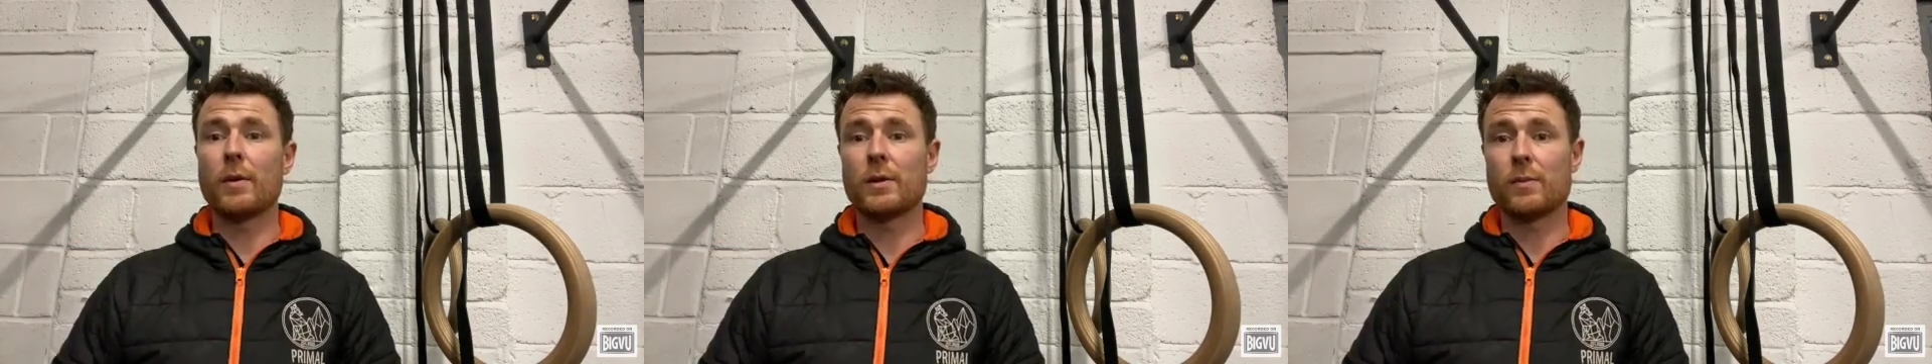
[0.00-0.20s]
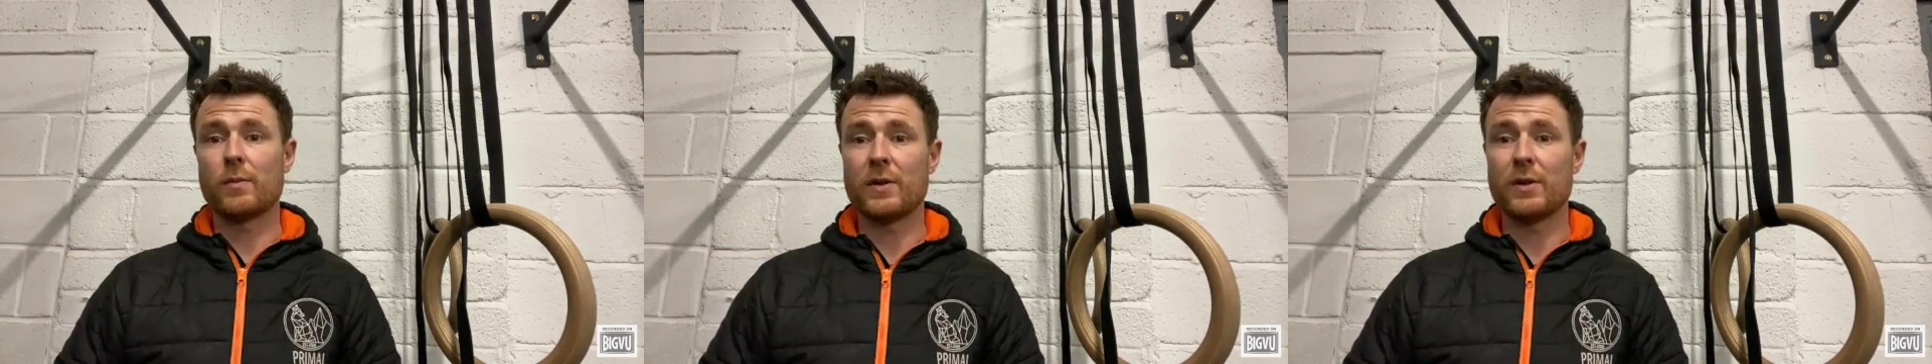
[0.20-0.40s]

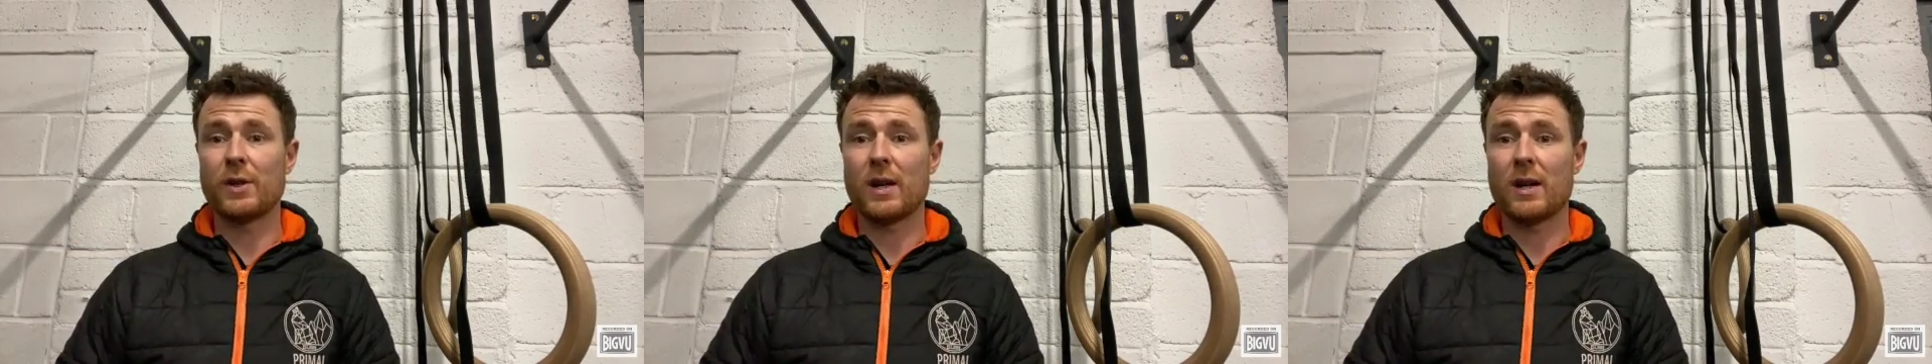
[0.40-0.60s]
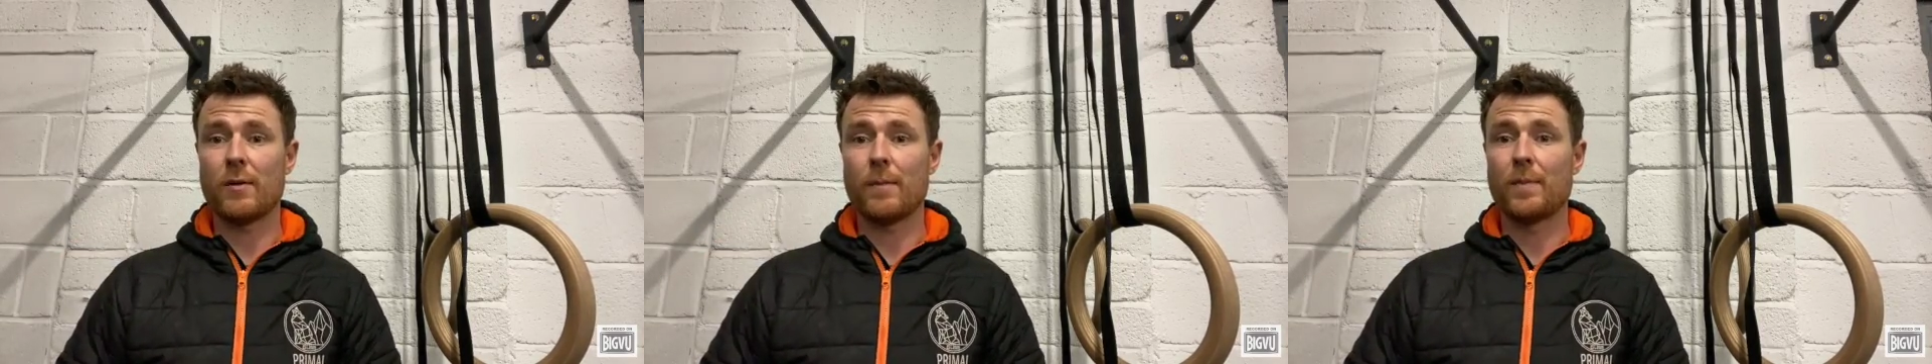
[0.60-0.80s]
to reach
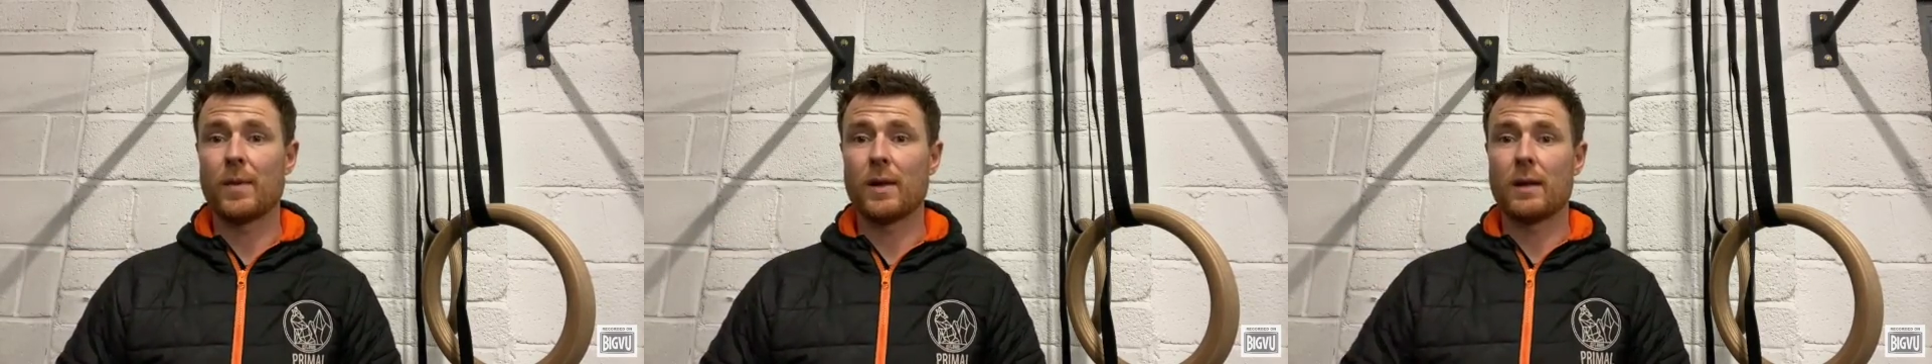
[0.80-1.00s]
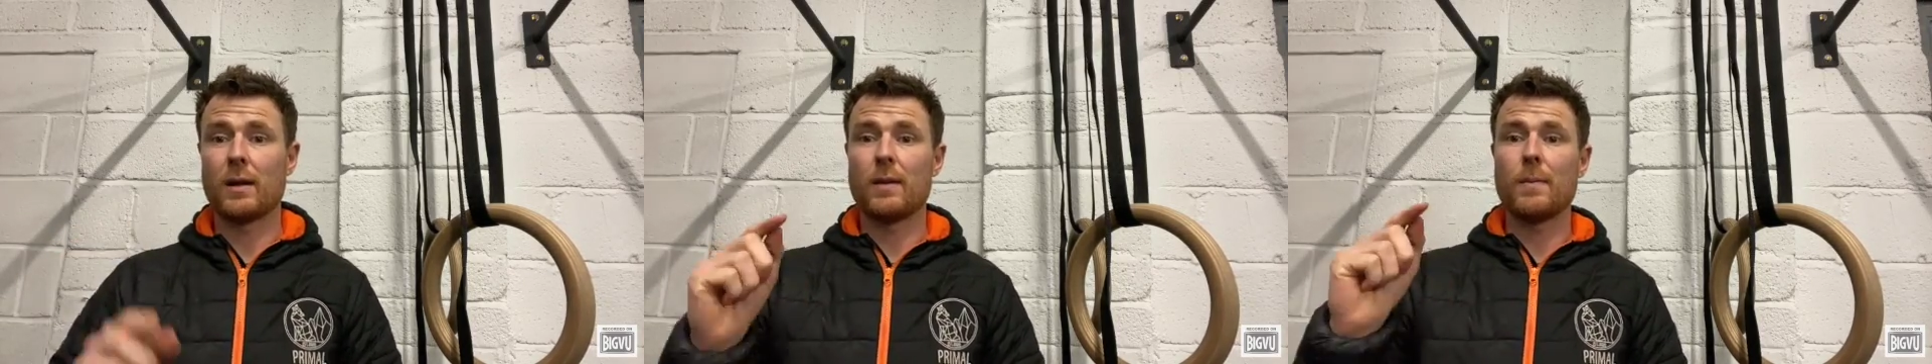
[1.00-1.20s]
out.
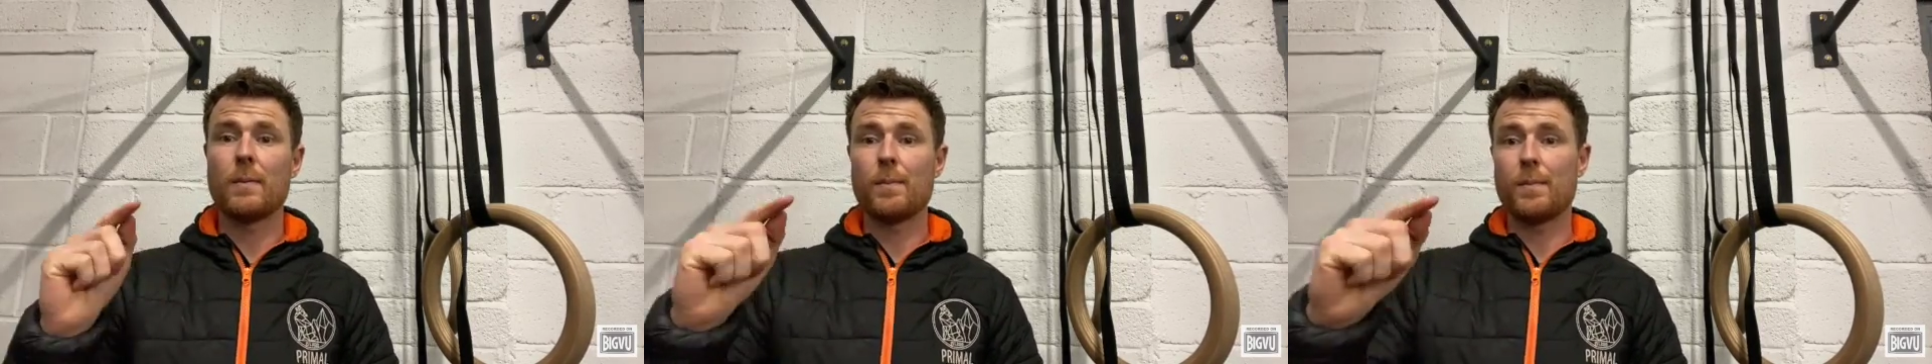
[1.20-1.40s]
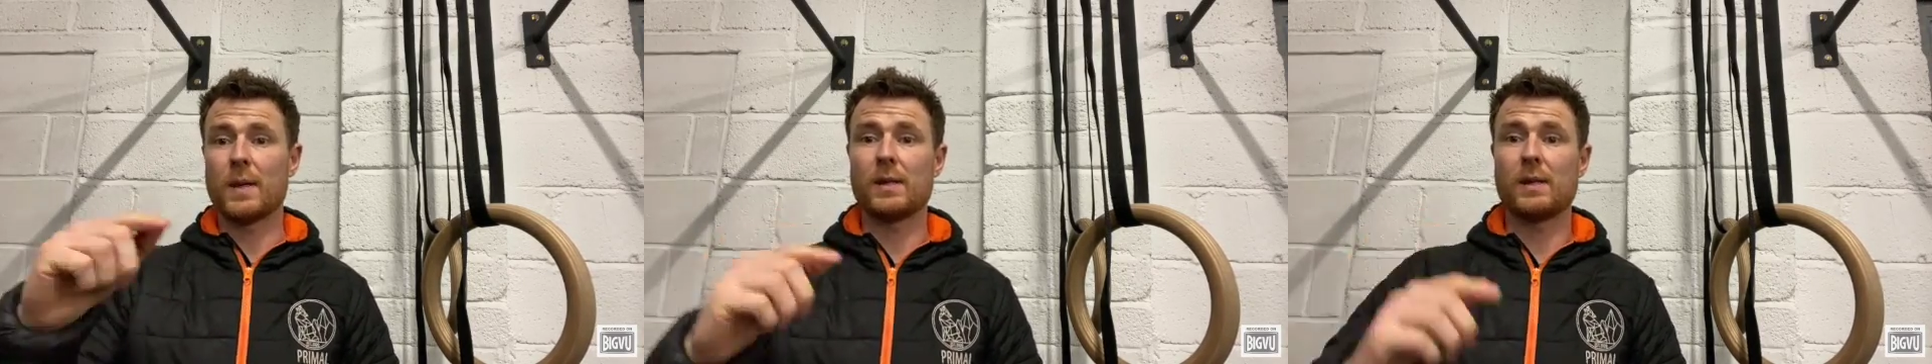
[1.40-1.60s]

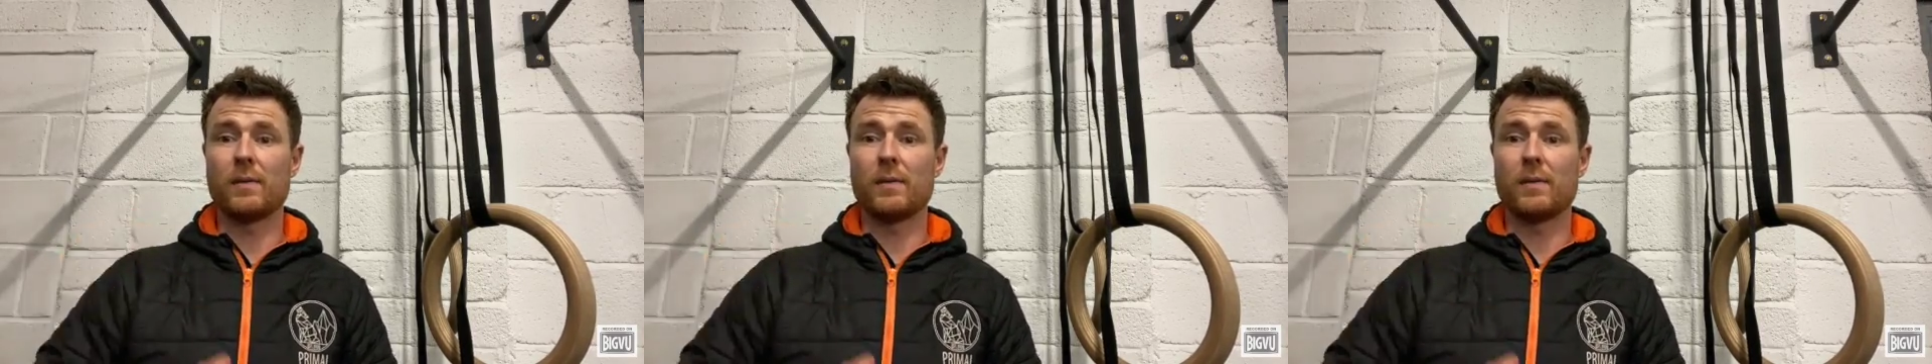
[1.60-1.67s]
Best